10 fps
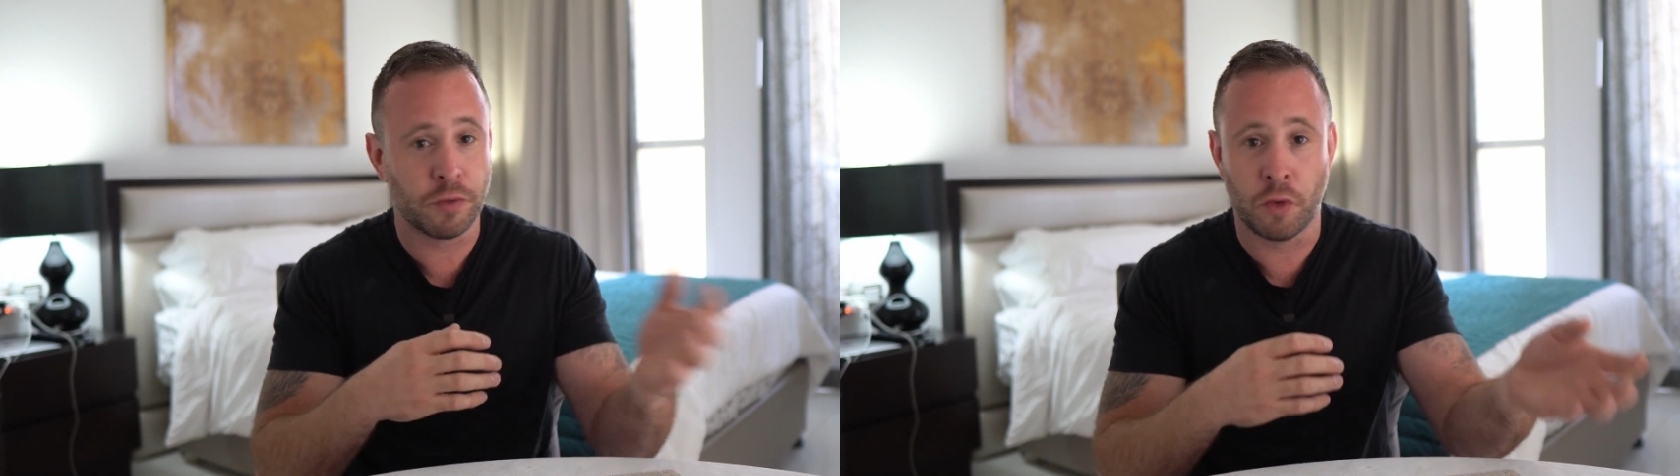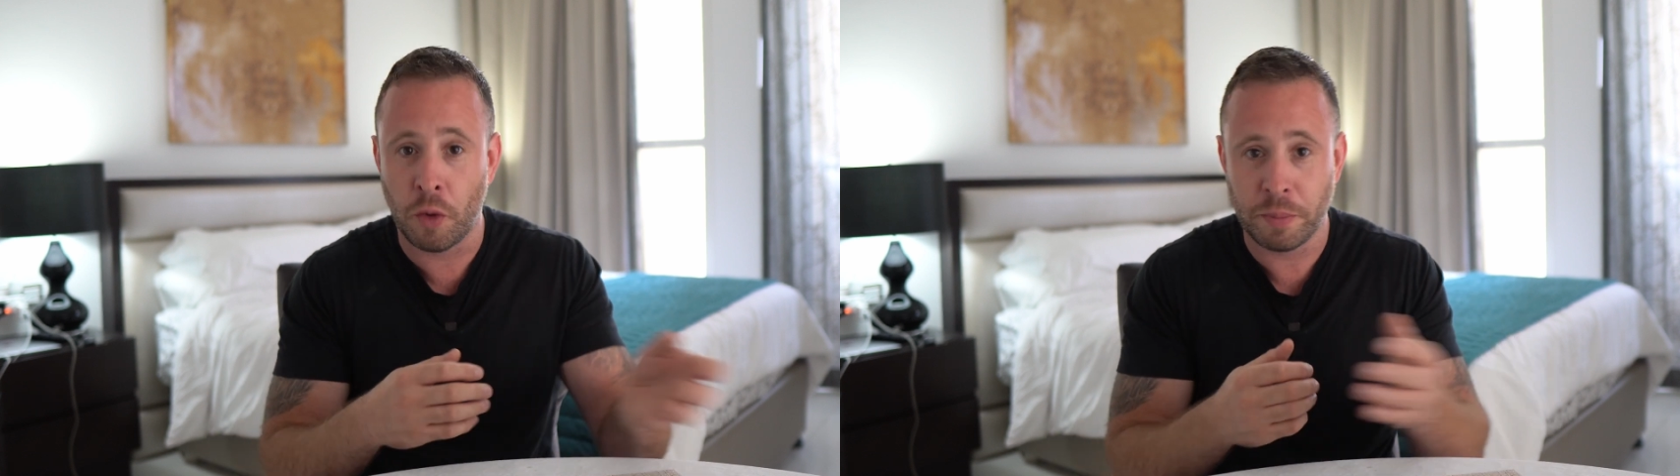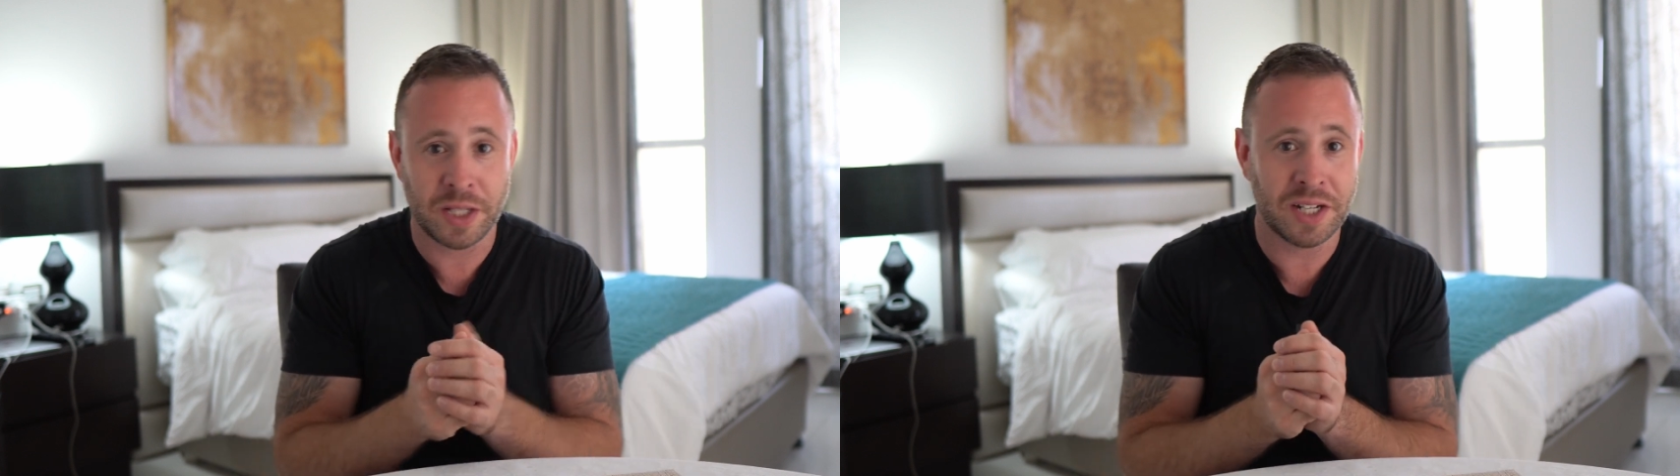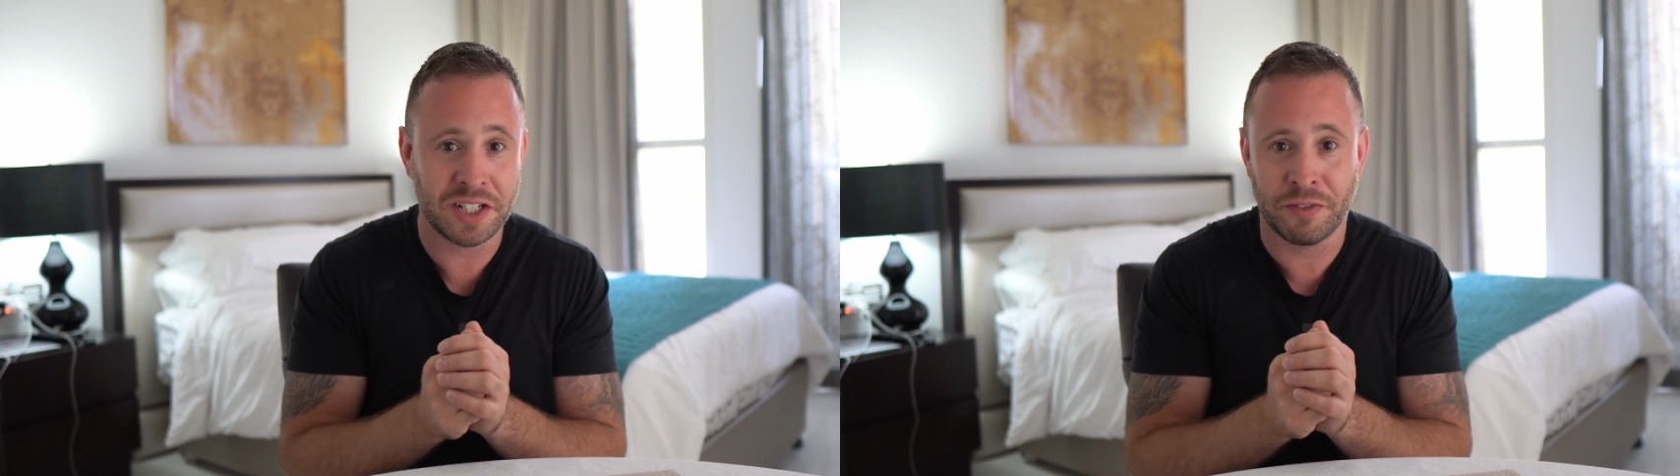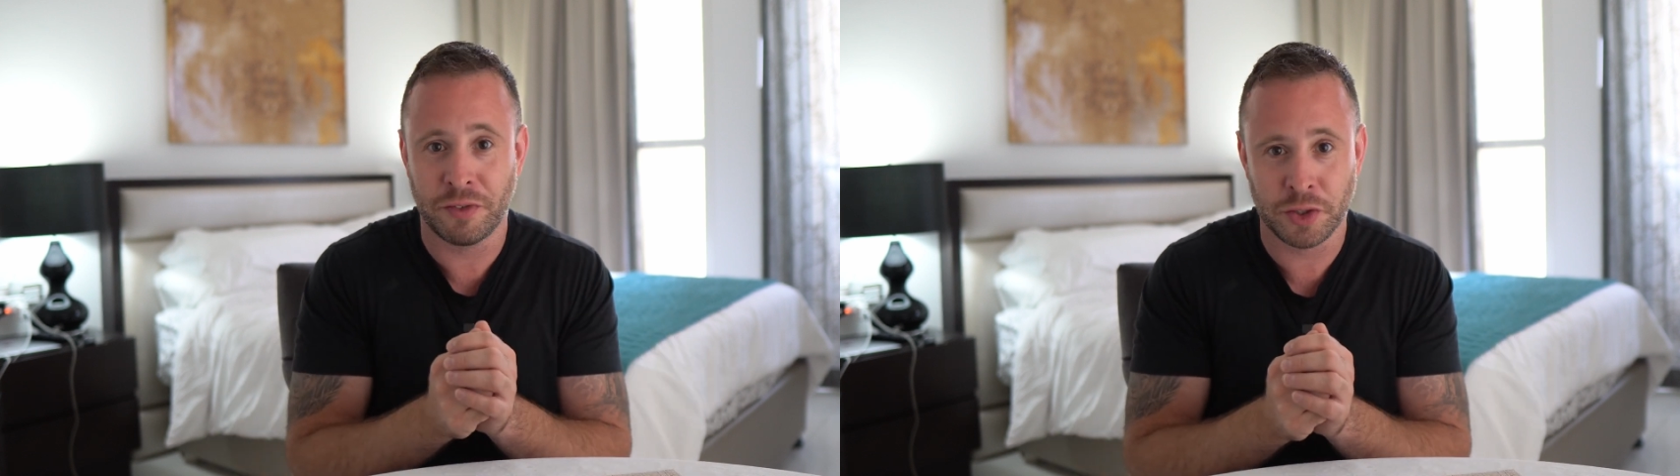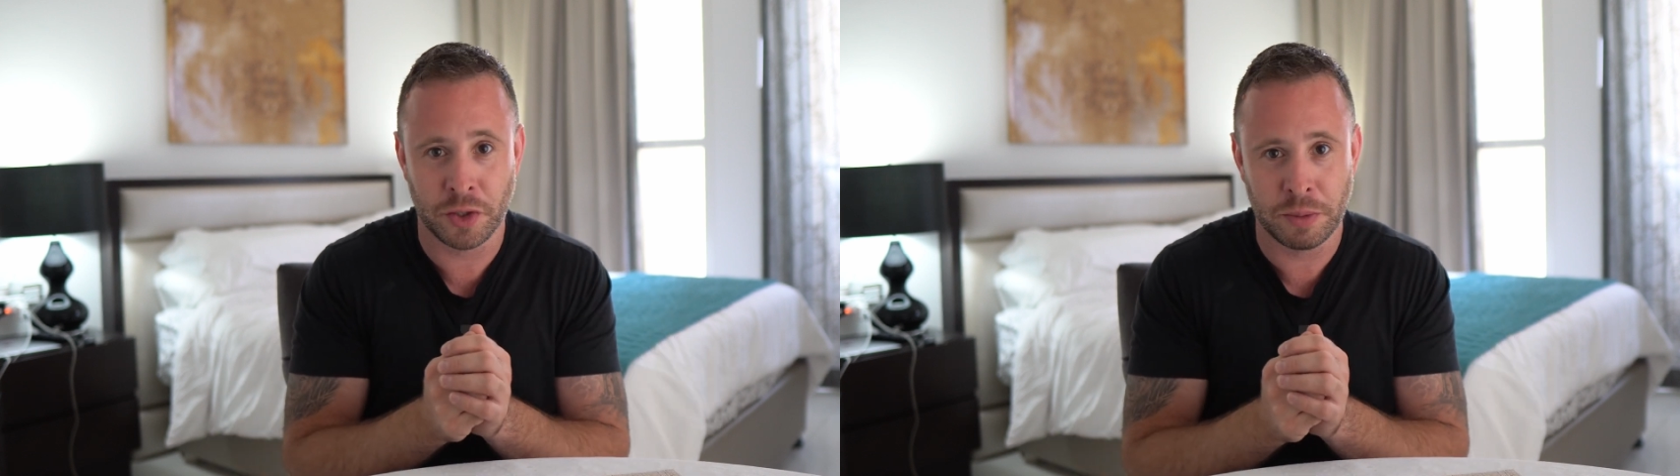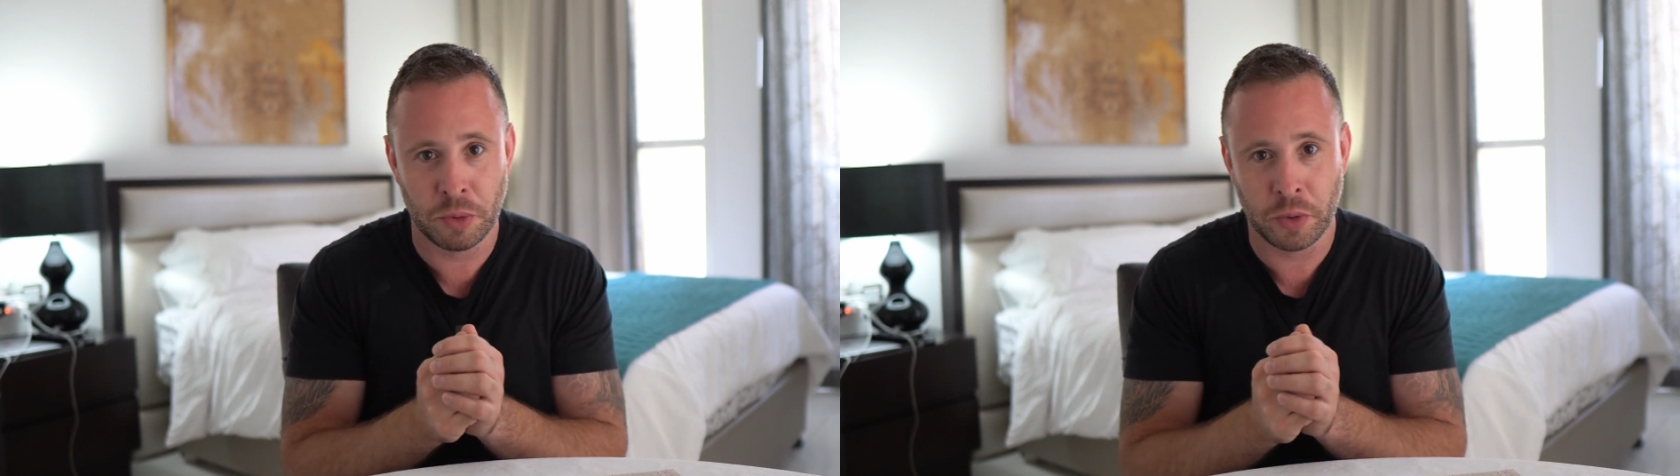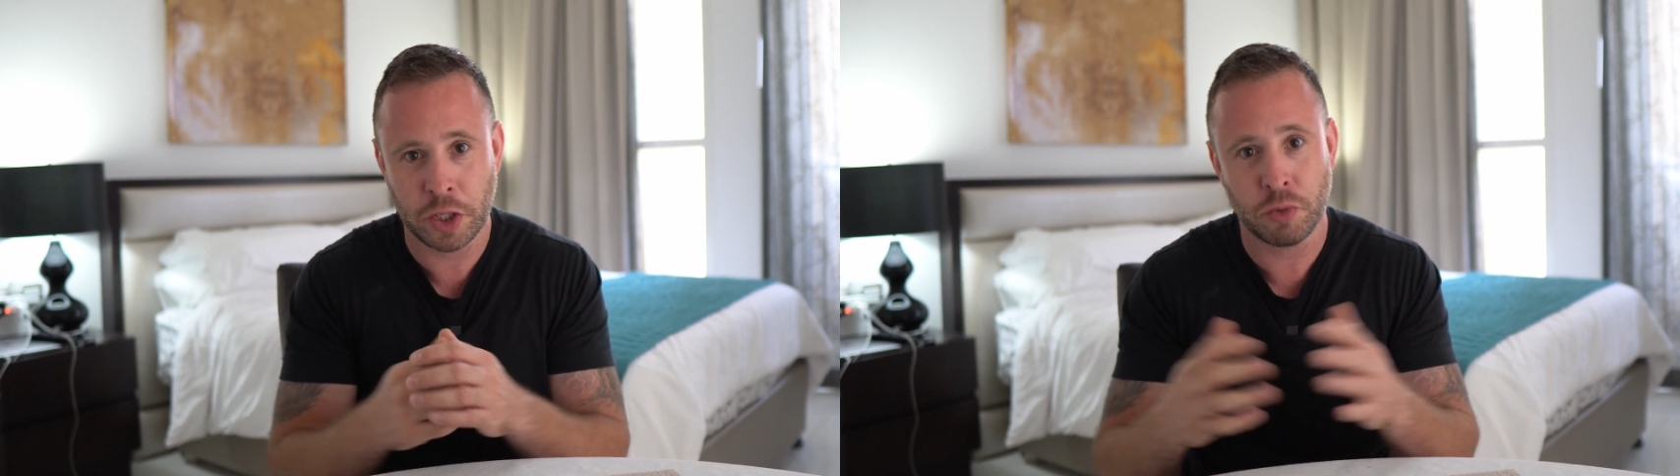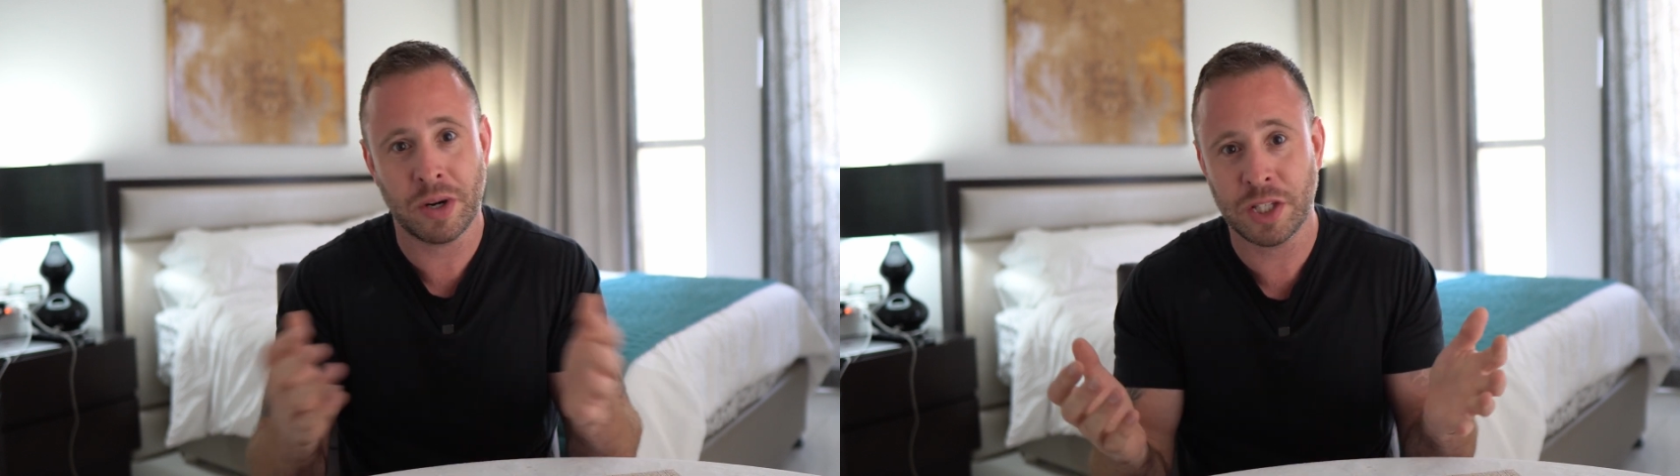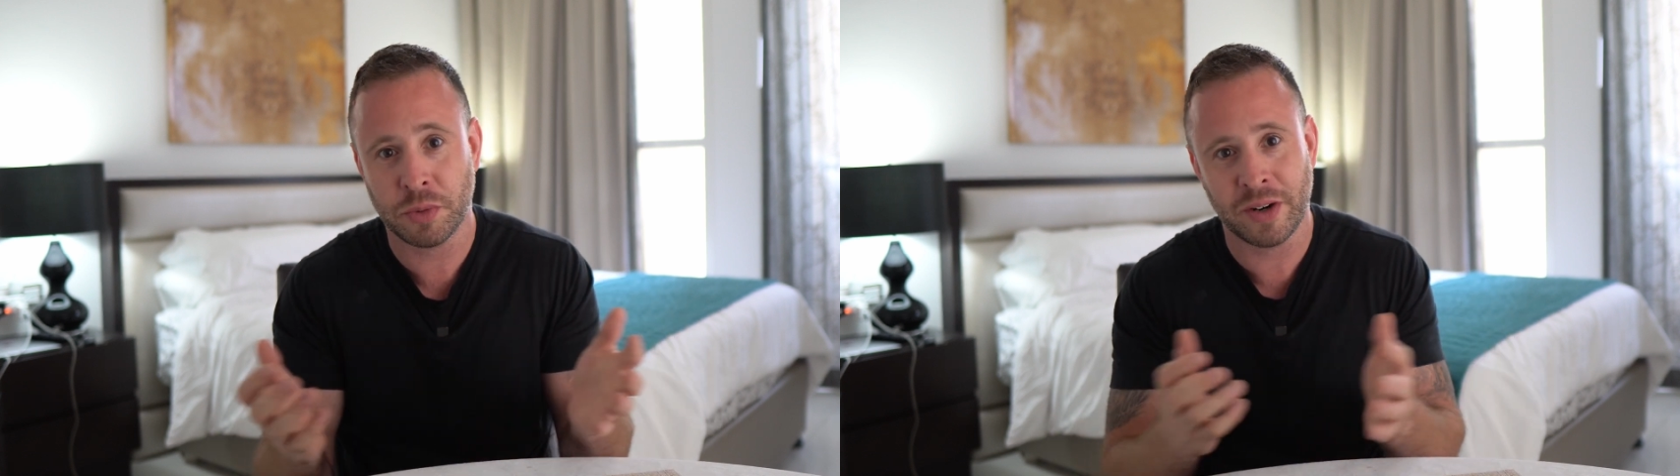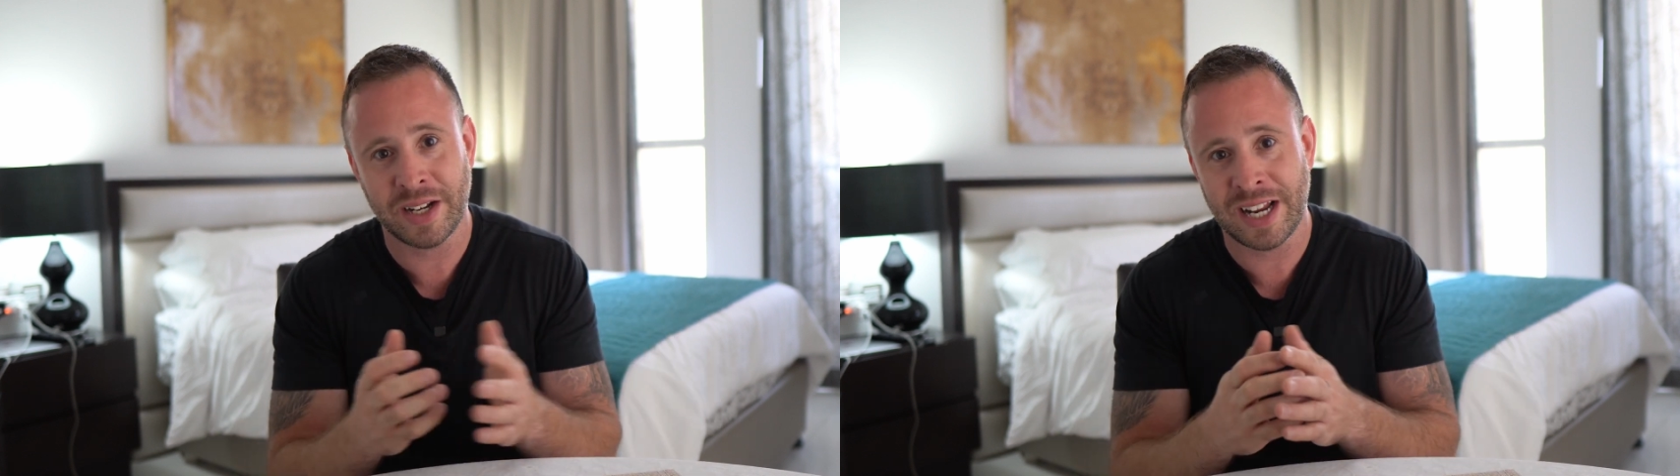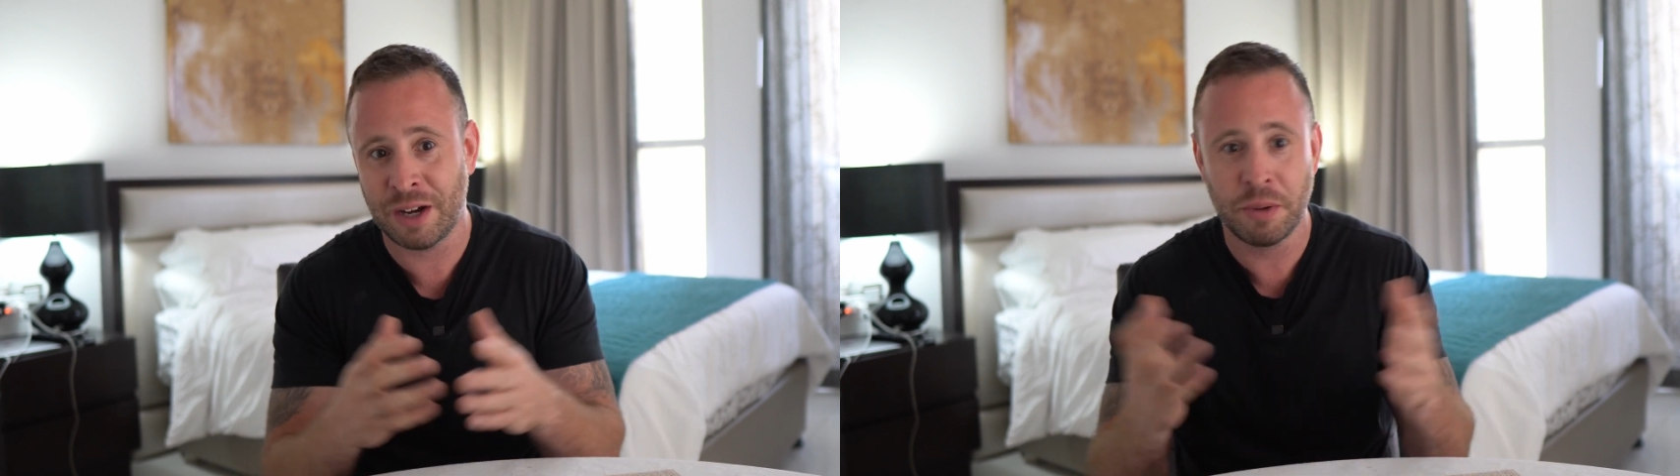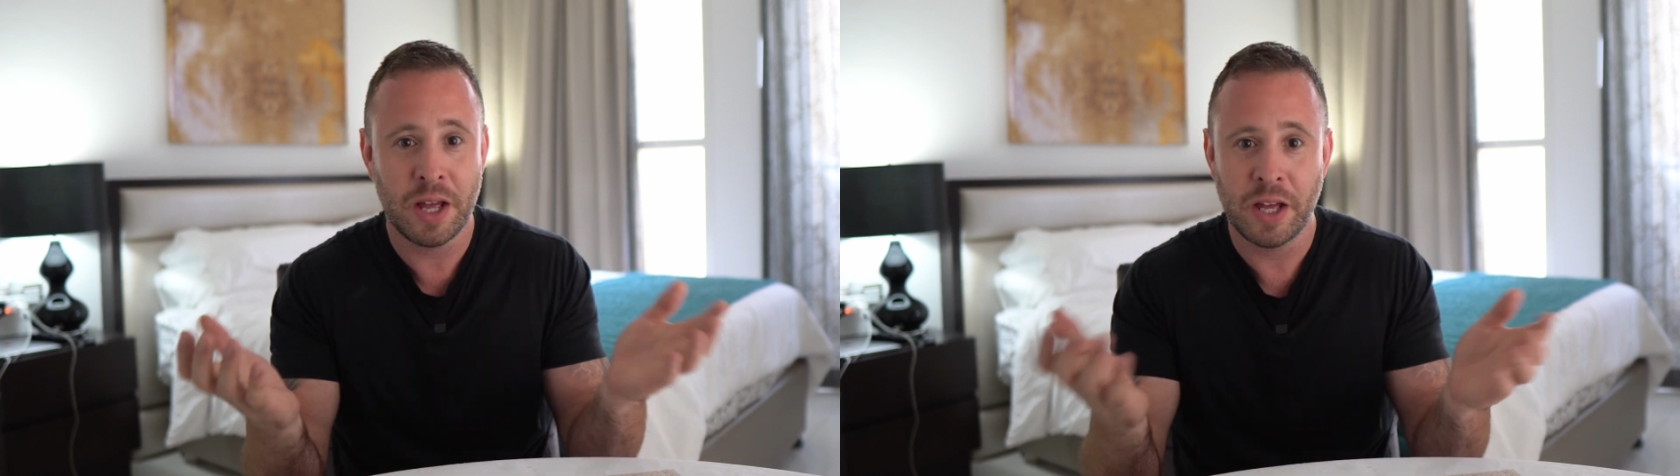4% difference on the mortgage rates right now.